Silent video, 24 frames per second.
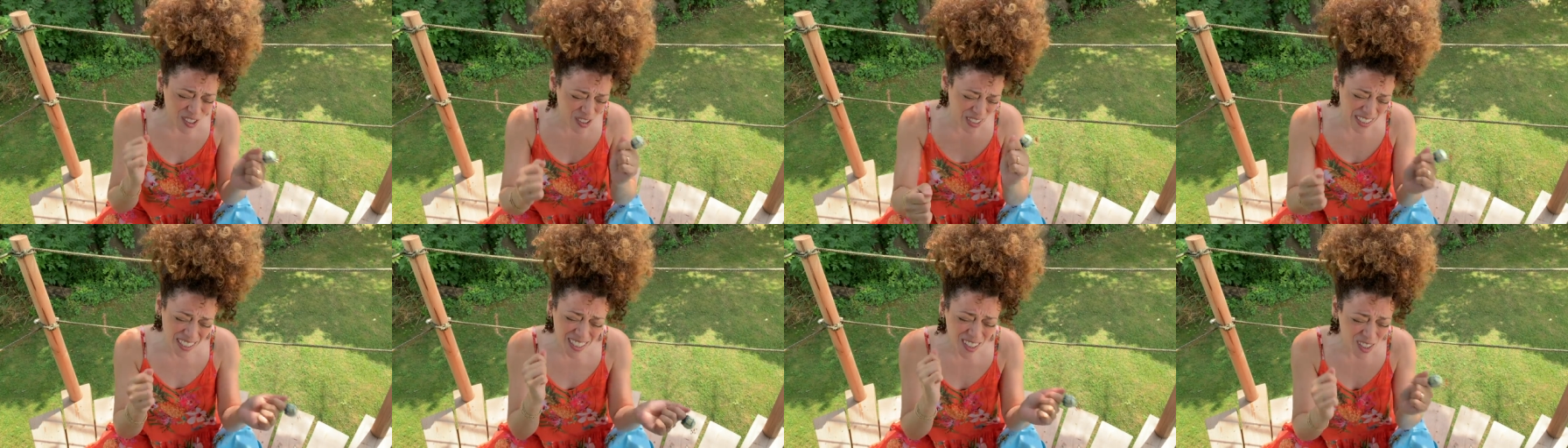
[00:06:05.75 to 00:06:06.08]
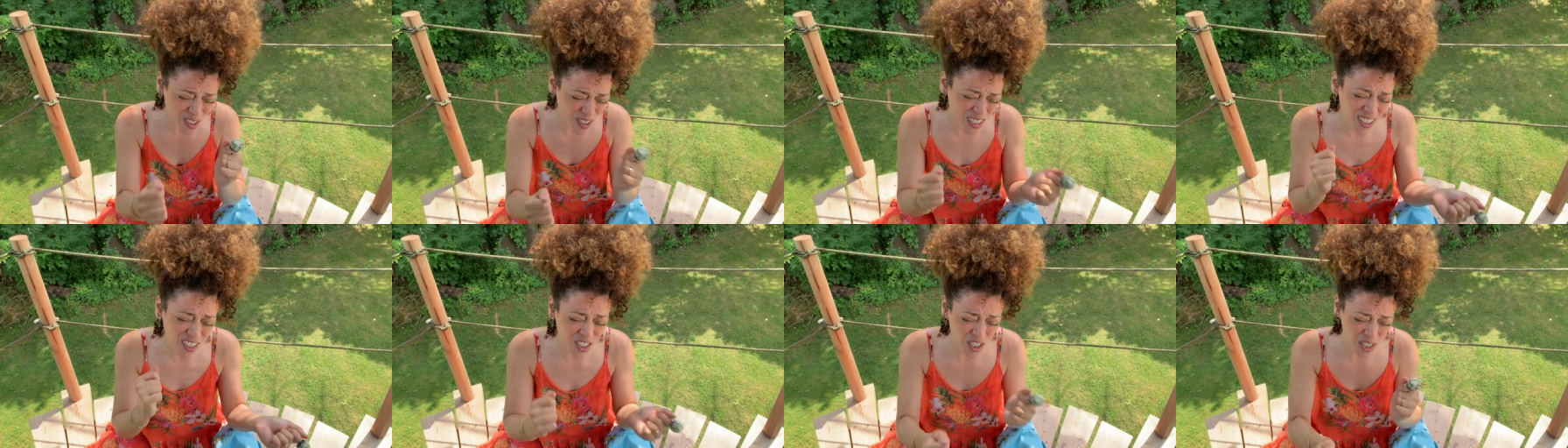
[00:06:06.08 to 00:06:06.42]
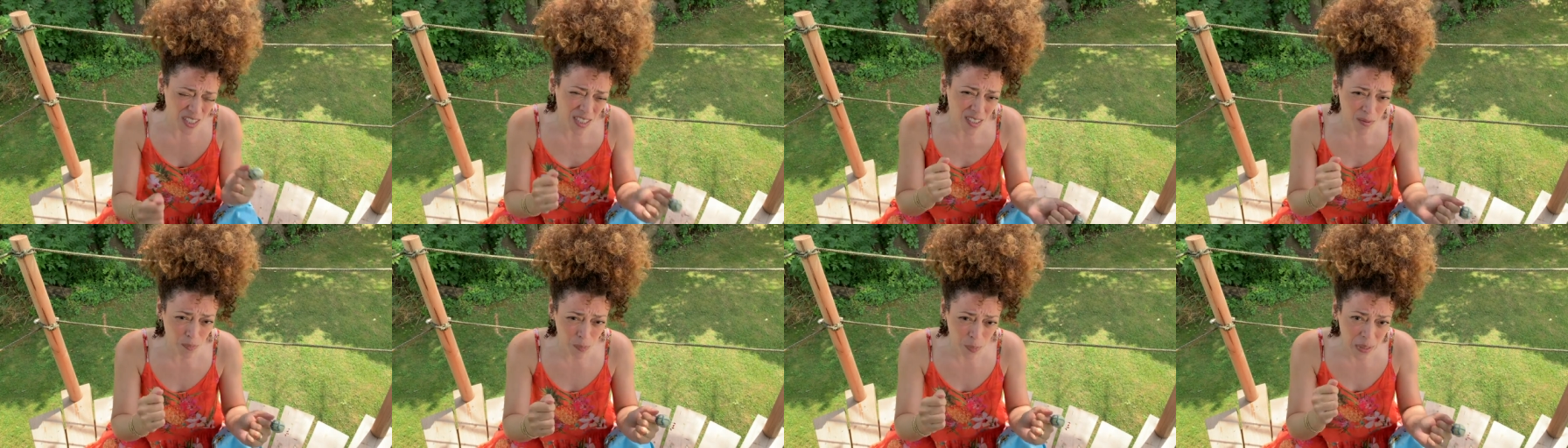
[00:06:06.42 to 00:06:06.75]
kill her, and
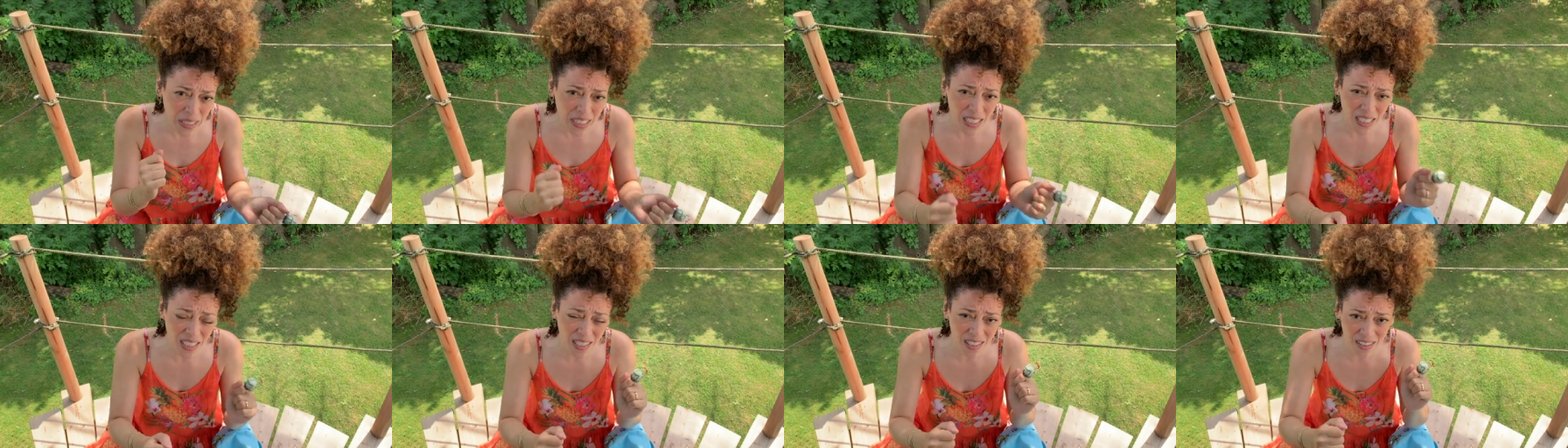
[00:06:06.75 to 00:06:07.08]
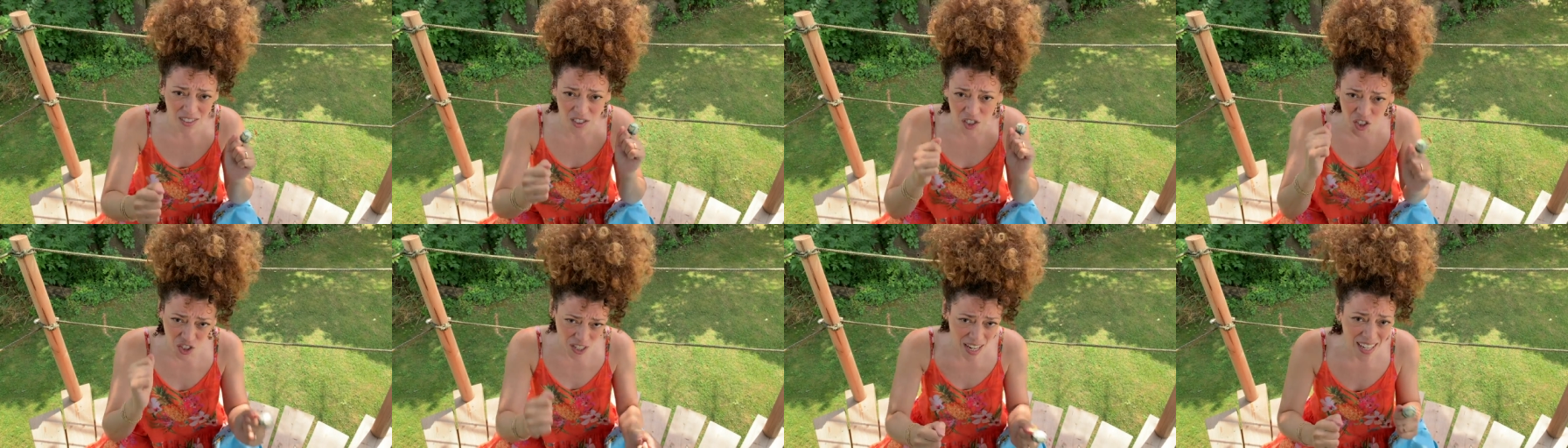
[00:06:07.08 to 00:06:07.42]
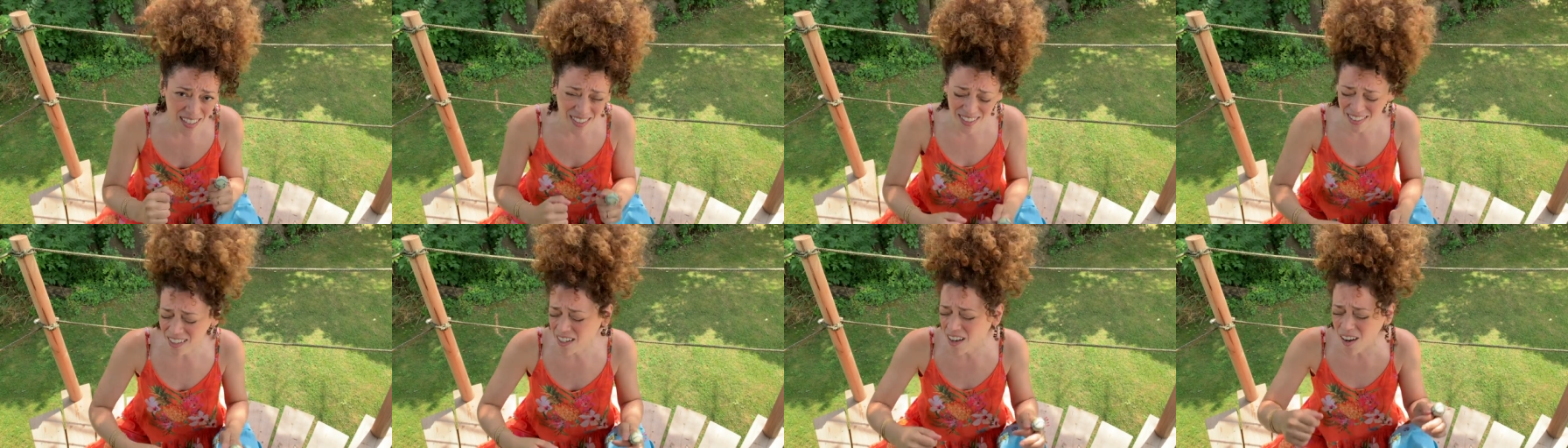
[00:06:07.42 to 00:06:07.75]
she's beating his
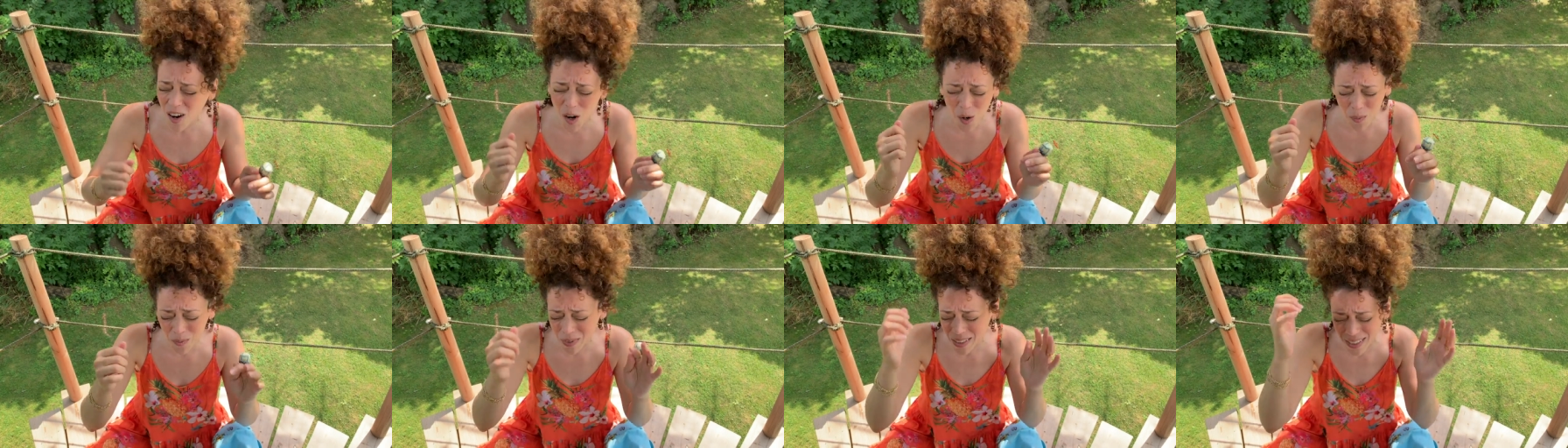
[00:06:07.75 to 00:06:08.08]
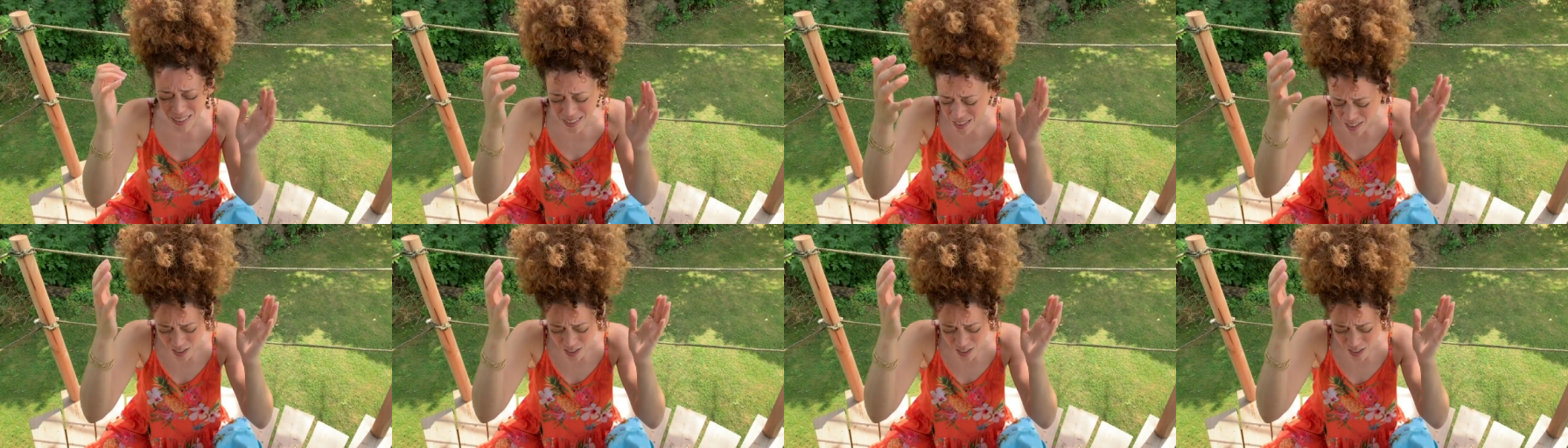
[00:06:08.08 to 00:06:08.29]
chest, and oh man,